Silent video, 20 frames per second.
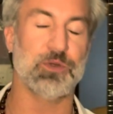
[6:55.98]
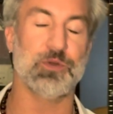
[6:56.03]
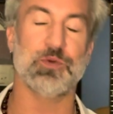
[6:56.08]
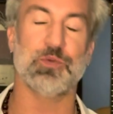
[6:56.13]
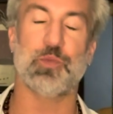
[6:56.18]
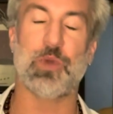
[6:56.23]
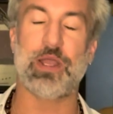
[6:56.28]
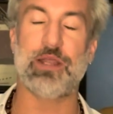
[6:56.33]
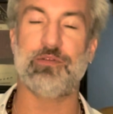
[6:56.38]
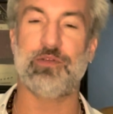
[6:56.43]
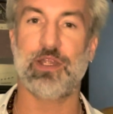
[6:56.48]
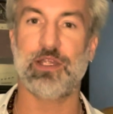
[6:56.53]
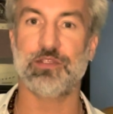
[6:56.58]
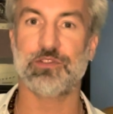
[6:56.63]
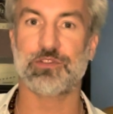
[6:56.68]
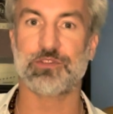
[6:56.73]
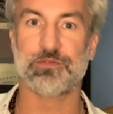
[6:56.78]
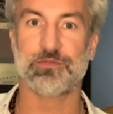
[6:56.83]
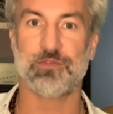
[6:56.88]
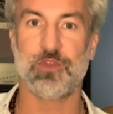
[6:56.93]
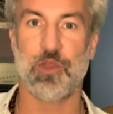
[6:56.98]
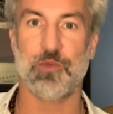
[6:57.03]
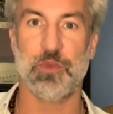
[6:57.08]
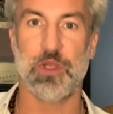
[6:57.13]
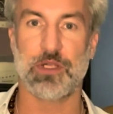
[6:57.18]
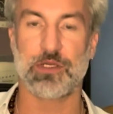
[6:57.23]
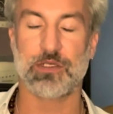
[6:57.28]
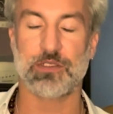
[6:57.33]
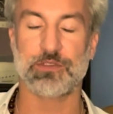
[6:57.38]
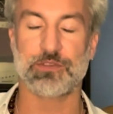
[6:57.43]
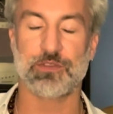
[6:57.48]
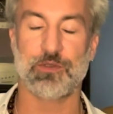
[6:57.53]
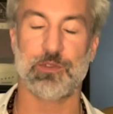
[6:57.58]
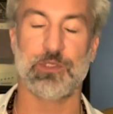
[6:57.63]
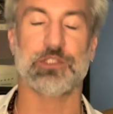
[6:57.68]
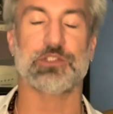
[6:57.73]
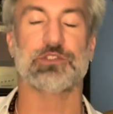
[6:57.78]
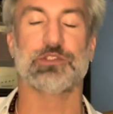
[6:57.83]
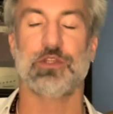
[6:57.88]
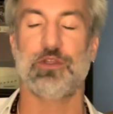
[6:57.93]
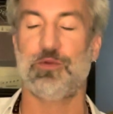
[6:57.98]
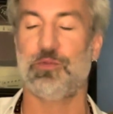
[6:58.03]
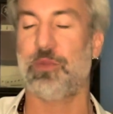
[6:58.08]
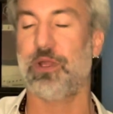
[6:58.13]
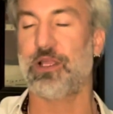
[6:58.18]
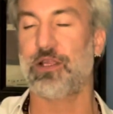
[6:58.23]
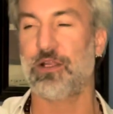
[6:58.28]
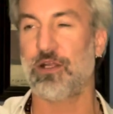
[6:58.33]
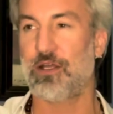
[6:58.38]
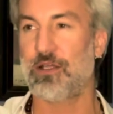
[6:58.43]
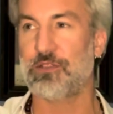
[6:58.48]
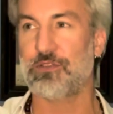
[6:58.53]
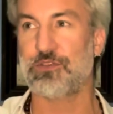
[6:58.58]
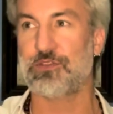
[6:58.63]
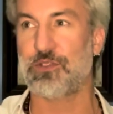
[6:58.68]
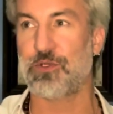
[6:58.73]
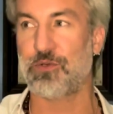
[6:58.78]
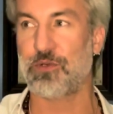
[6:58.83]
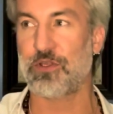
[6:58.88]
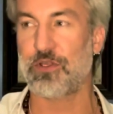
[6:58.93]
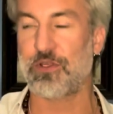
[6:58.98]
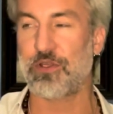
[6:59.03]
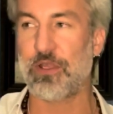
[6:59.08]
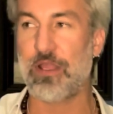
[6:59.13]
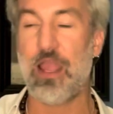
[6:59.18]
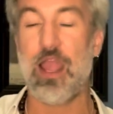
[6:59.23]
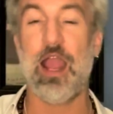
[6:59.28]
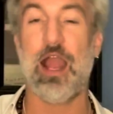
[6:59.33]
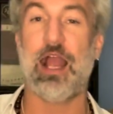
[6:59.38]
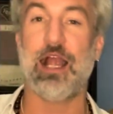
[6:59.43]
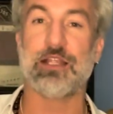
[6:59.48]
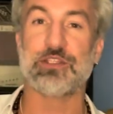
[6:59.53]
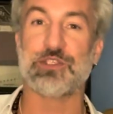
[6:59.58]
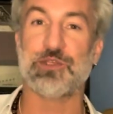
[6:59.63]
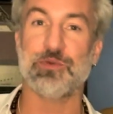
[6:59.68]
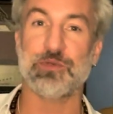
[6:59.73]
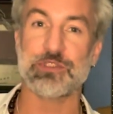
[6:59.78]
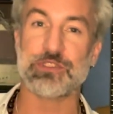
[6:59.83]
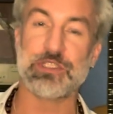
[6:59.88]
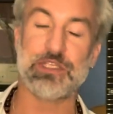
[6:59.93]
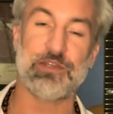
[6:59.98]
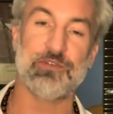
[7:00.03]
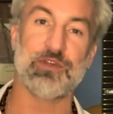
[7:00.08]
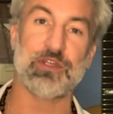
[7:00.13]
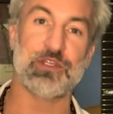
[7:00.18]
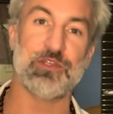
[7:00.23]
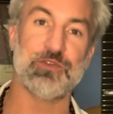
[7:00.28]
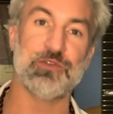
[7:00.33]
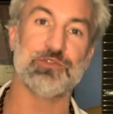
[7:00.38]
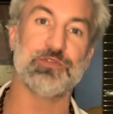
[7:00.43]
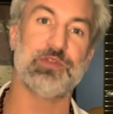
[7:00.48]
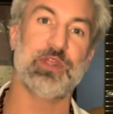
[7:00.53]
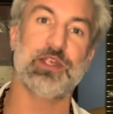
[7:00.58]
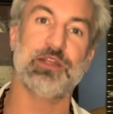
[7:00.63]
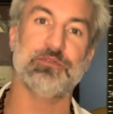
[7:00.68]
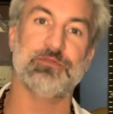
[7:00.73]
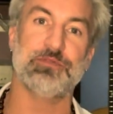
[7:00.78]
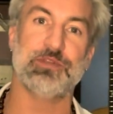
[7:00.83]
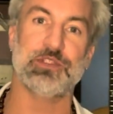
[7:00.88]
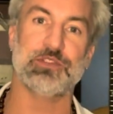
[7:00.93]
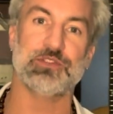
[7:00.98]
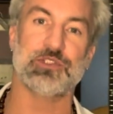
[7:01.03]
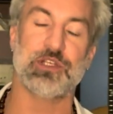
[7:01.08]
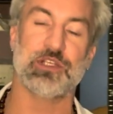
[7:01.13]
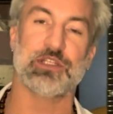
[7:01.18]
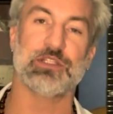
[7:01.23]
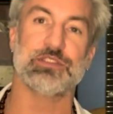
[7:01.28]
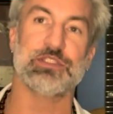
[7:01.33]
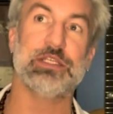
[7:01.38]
wide range humbuckers, which, oh my god, so good. I actually wasn't even a huge fan of fuzz circuits